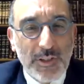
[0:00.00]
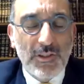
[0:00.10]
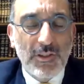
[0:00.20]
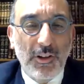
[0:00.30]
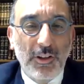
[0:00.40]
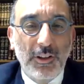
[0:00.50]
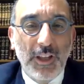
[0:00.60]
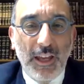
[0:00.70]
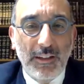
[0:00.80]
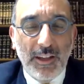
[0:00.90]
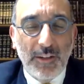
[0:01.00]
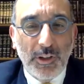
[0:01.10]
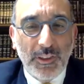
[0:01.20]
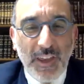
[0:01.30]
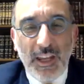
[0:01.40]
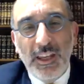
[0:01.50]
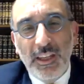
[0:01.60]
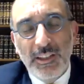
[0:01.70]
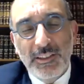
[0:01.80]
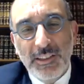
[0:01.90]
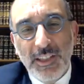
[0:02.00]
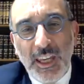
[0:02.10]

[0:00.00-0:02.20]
soul and what that is.